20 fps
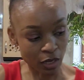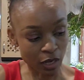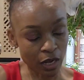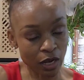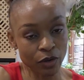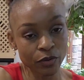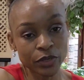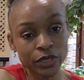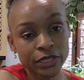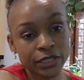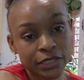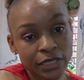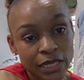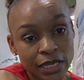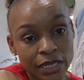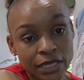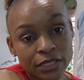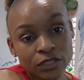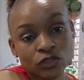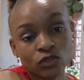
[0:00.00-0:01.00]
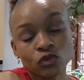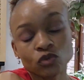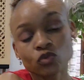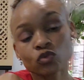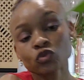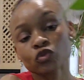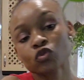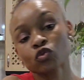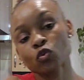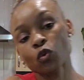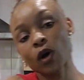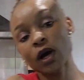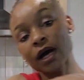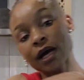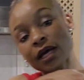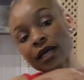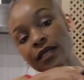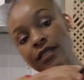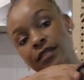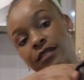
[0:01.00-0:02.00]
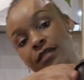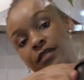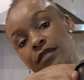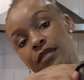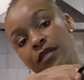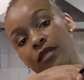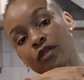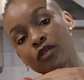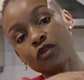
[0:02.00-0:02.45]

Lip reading: it is roots wise.